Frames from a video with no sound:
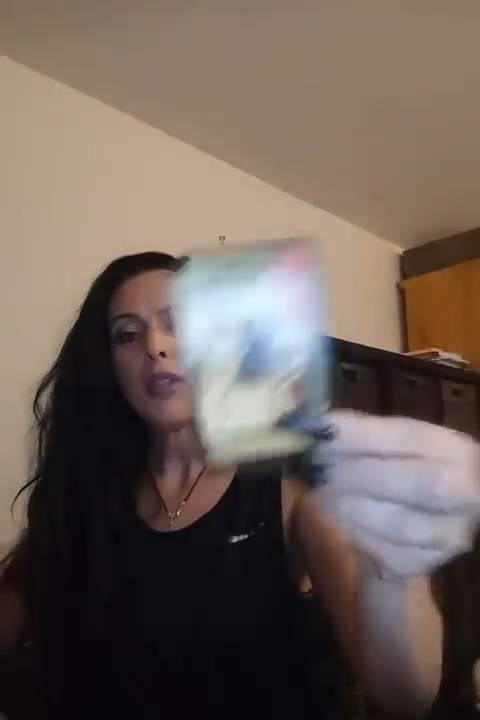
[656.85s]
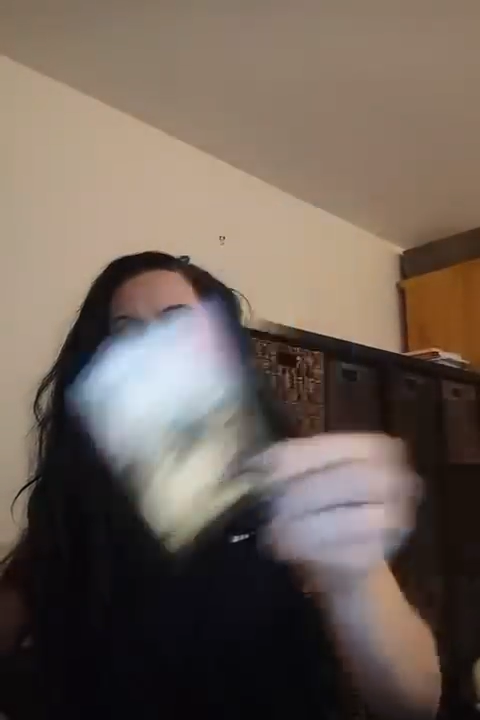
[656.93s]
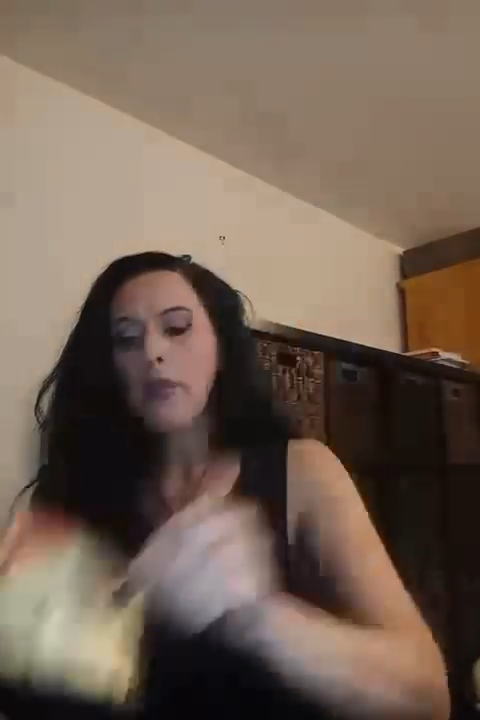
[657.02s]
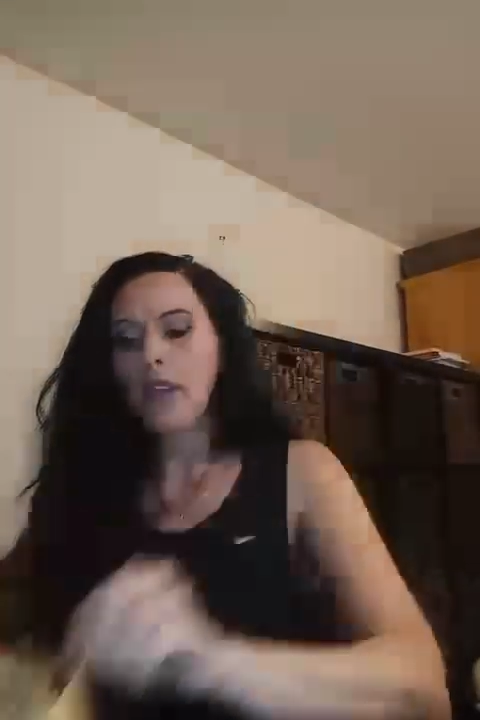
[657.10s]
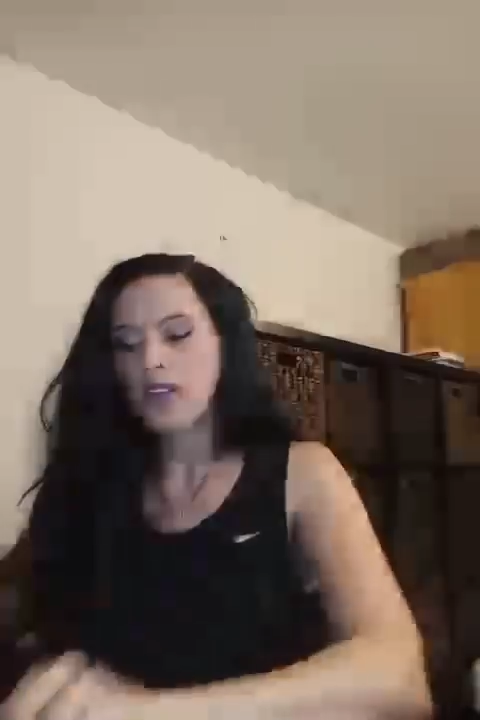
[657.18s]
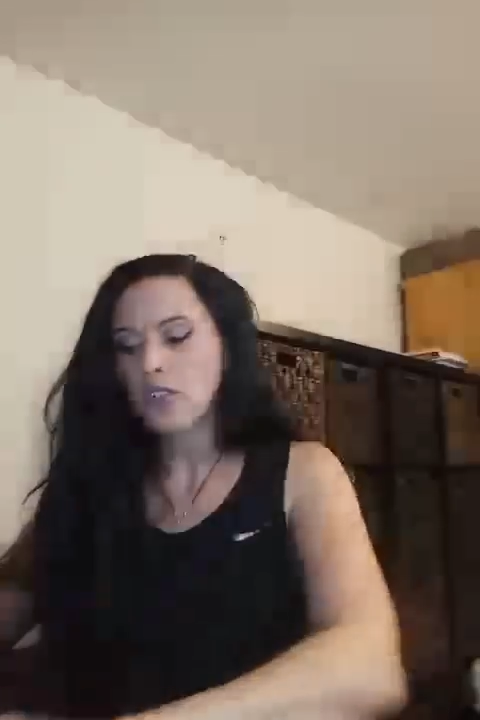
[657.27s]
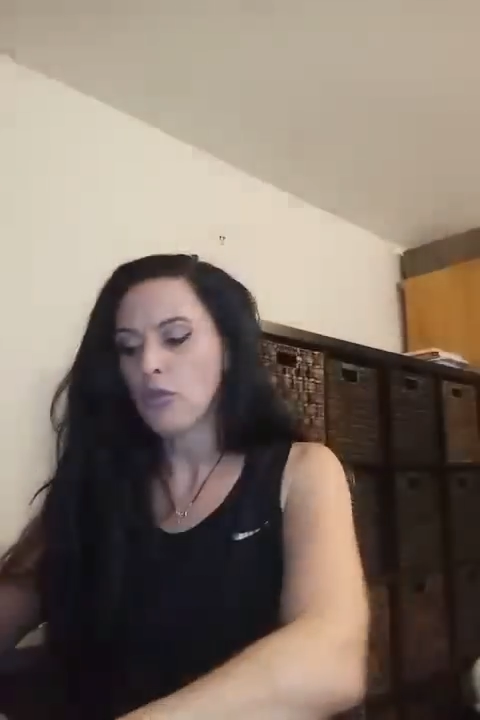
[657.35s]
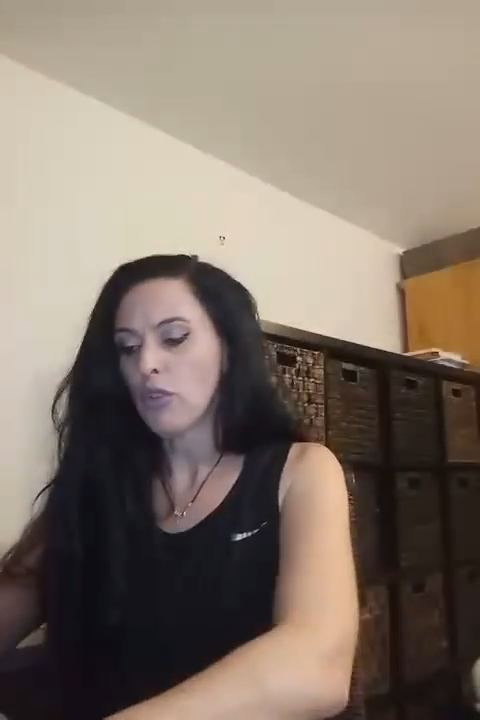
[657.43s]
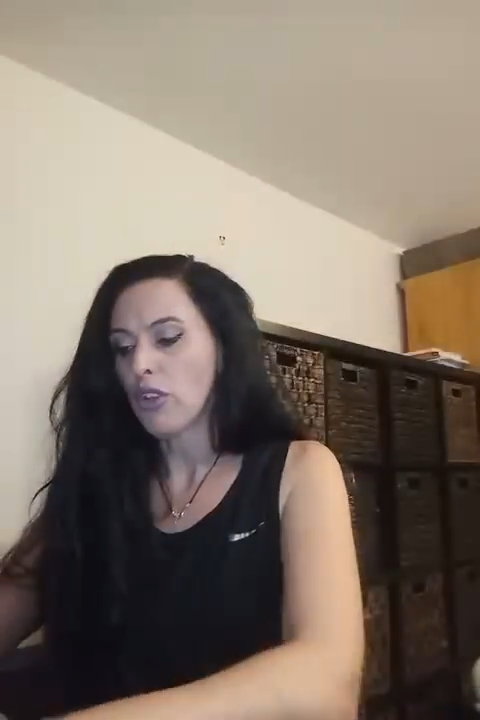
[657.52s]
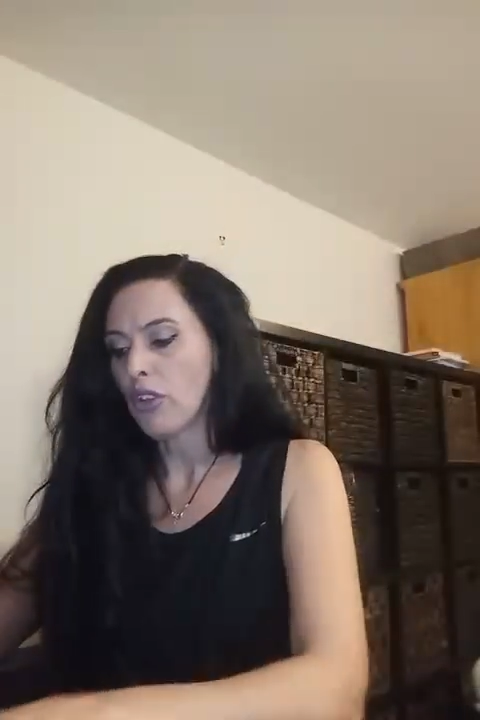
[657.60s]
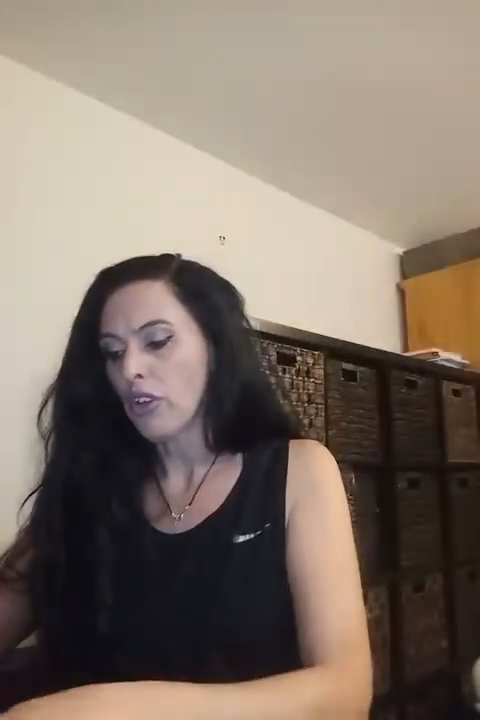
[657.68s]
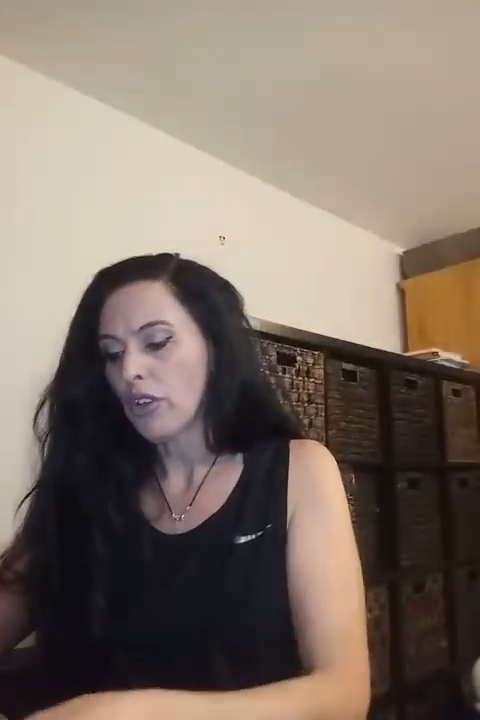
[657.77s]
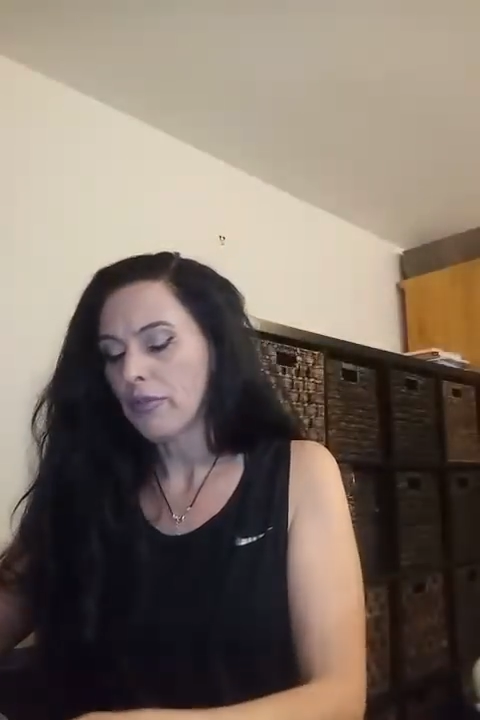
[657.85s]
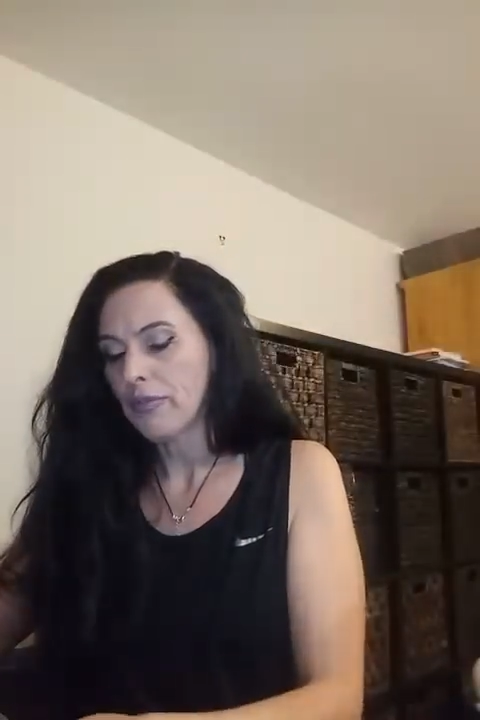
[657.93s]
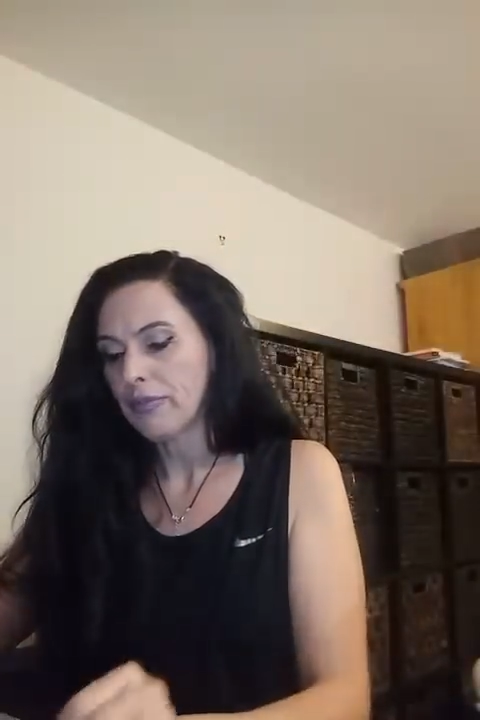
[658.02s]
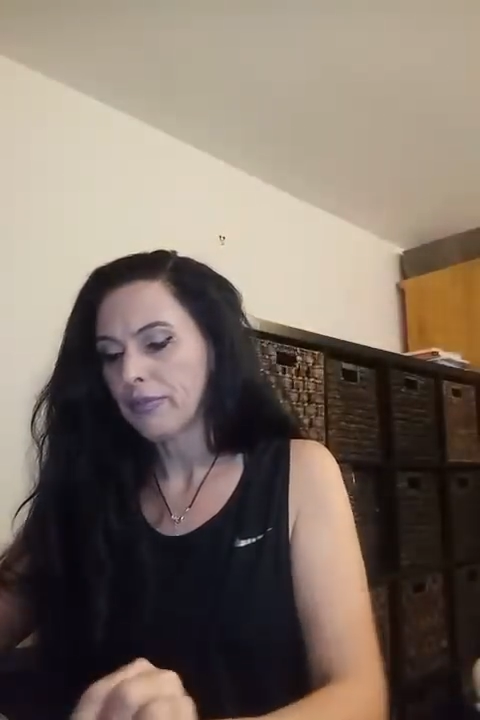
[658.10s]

about to occur.